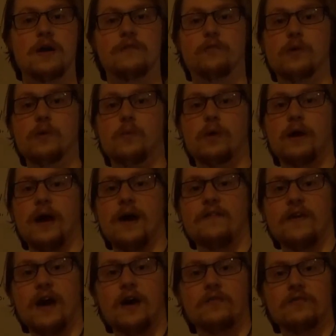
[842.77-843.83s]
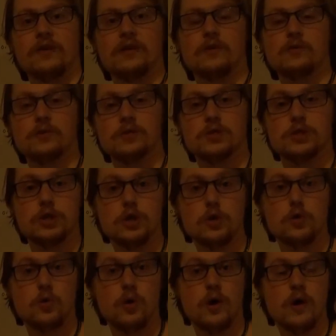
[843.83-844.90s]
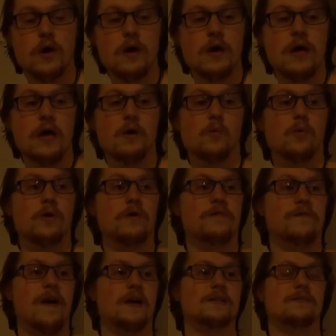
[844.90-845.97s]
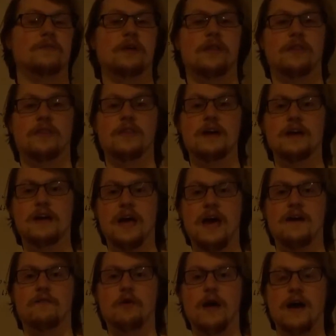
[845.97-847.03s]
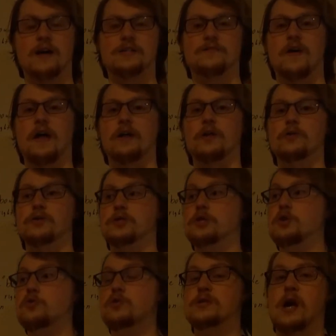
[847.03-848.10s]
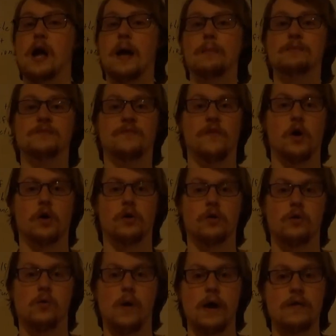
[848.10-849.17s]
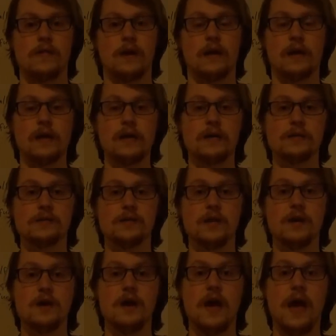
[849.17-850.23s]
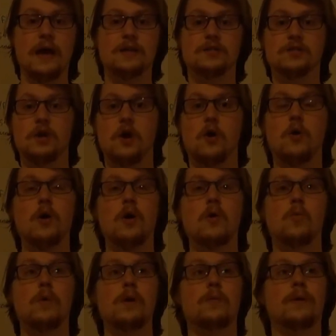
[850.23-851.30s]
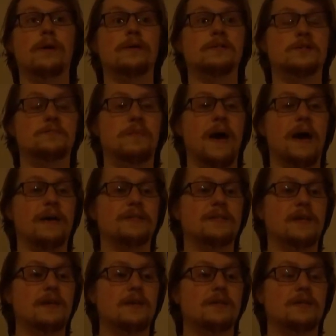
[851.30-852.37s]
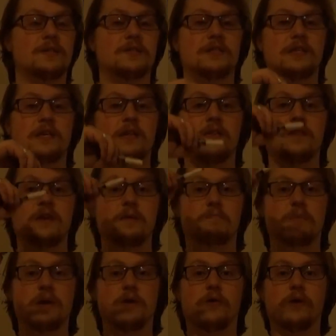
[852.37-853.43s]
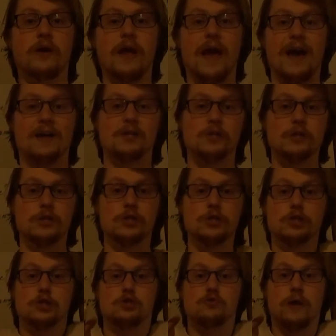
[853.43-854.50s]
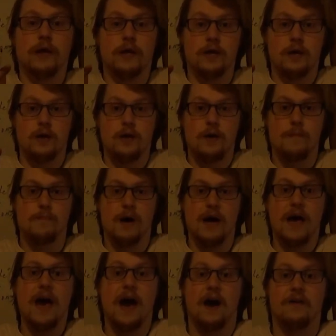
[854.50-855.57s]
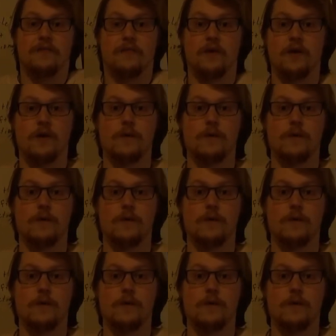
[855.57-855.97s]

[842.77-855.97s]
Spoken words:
If we were to have alpha equals 2, it would effectively think every x value is 2 times farther away than it is, and so we would expect to see the period actually shrink by half.